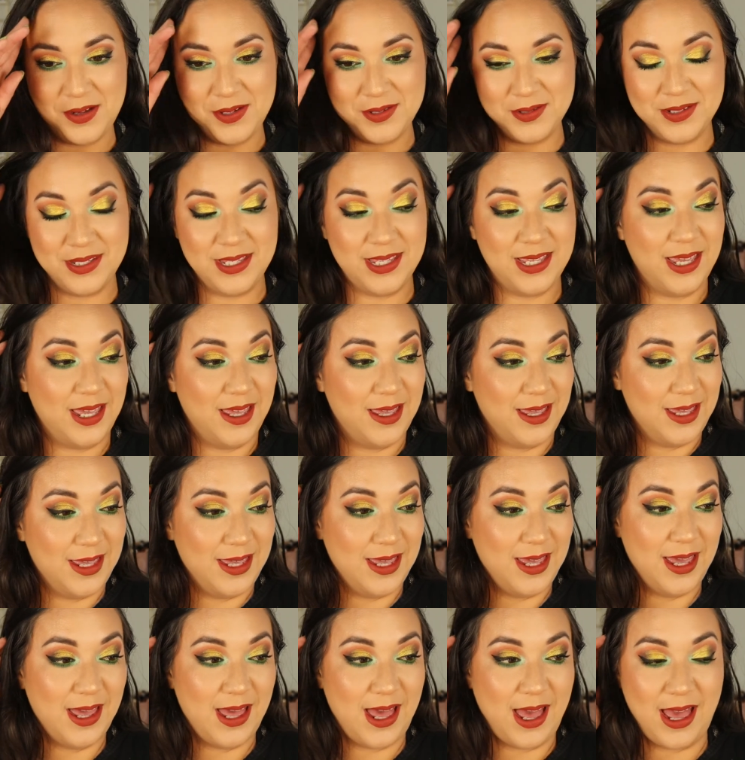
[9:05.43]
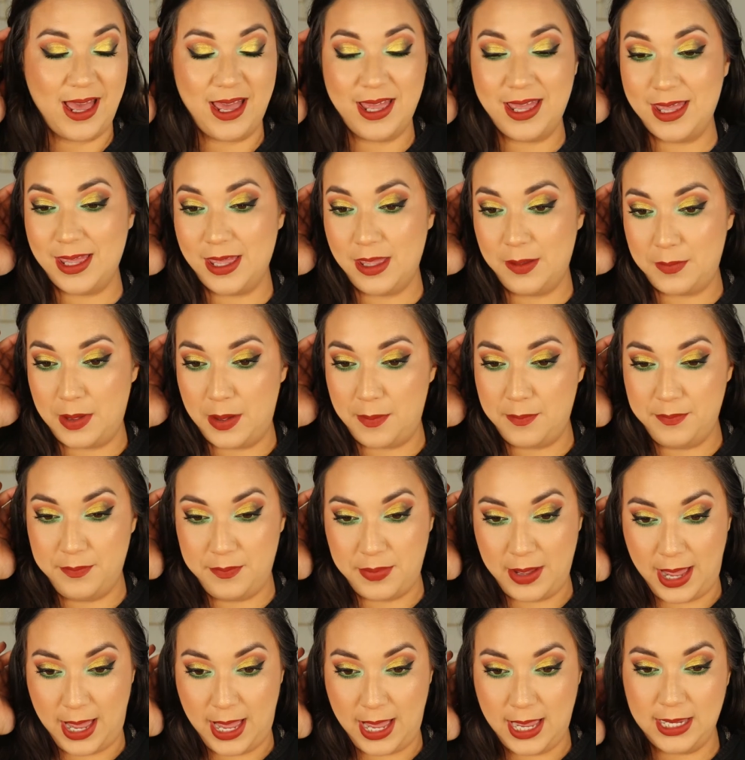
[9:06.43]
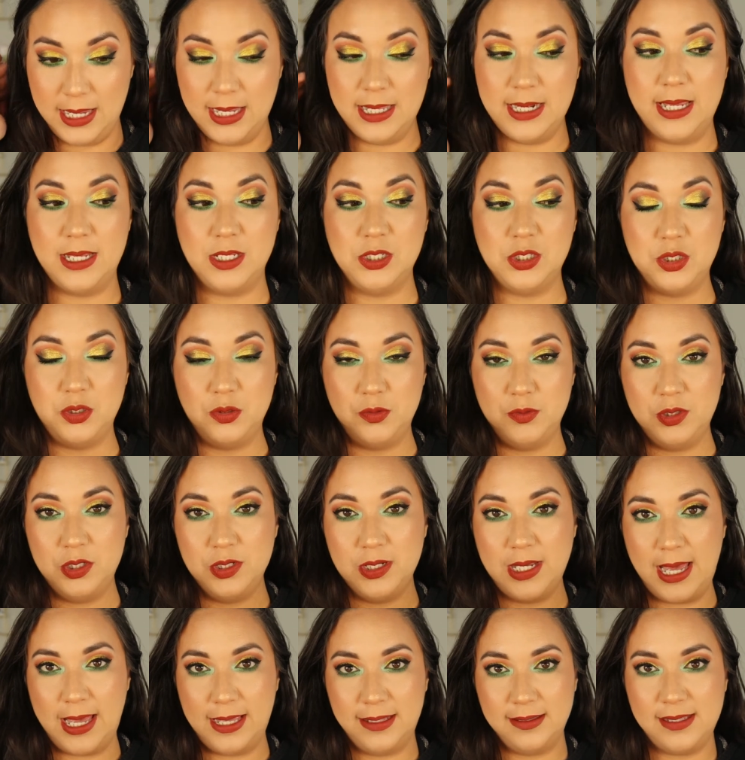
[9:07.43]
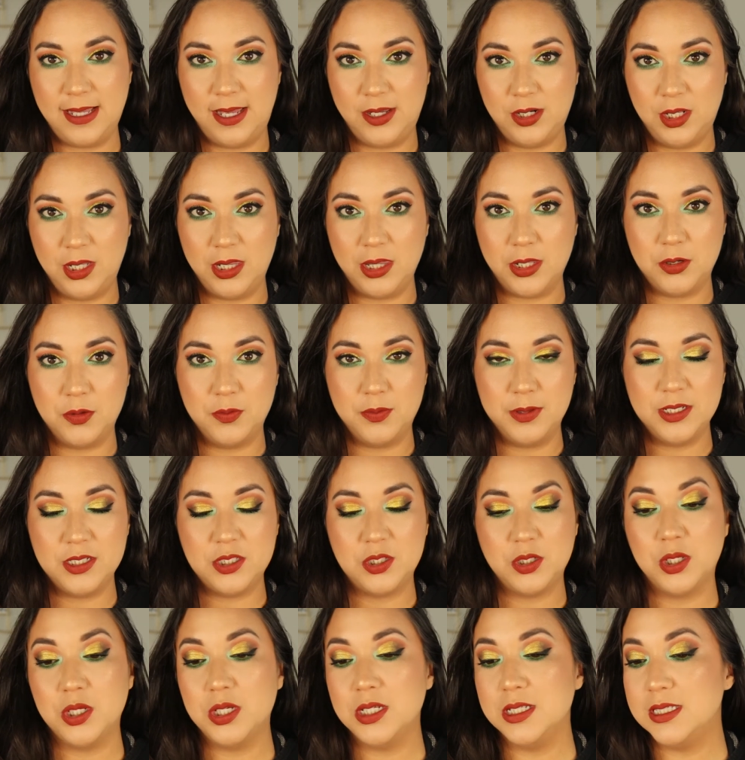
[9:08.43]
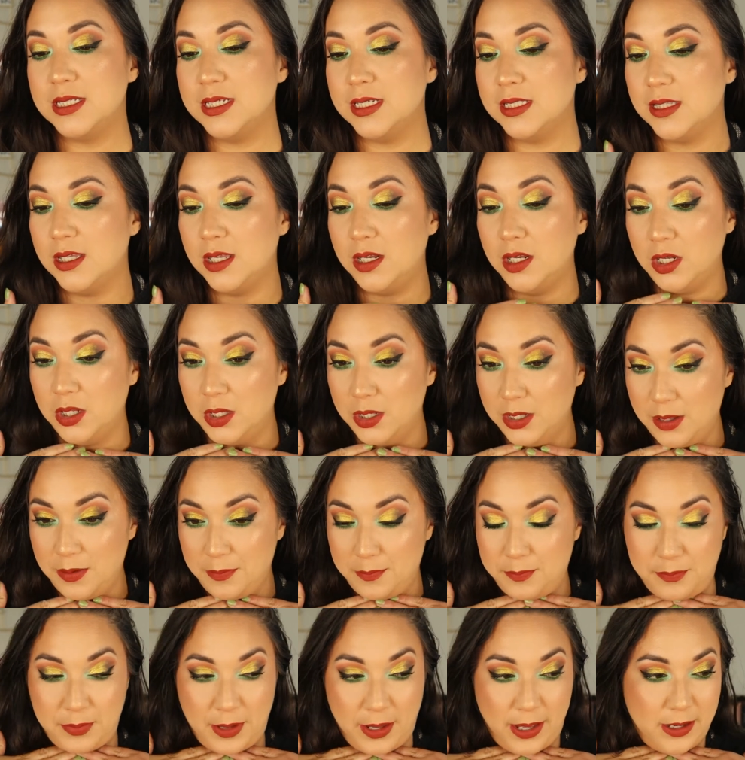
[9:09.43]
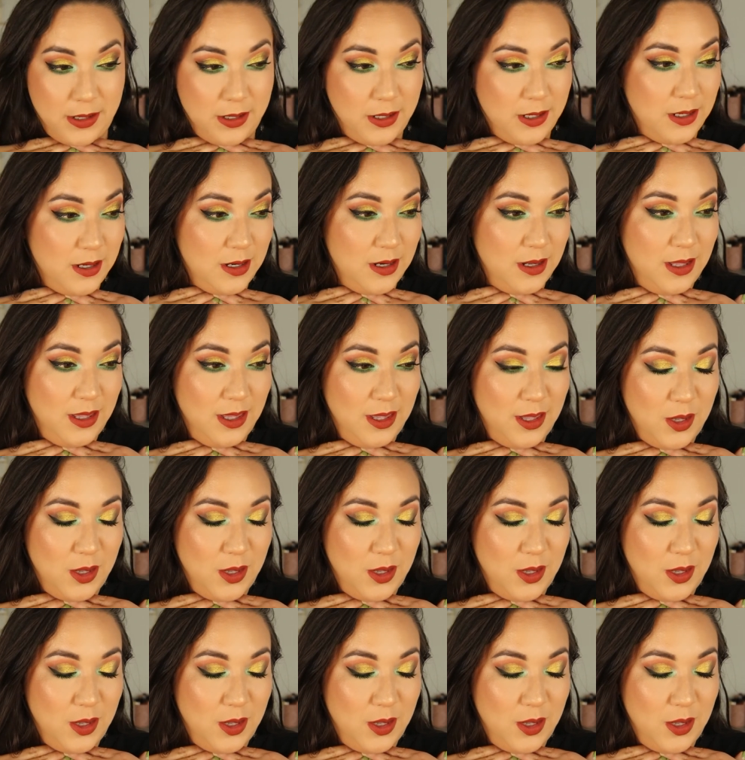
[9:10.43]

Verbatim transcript: Okay, I am back and I zoomed you guys out a little bit so you could see the look better.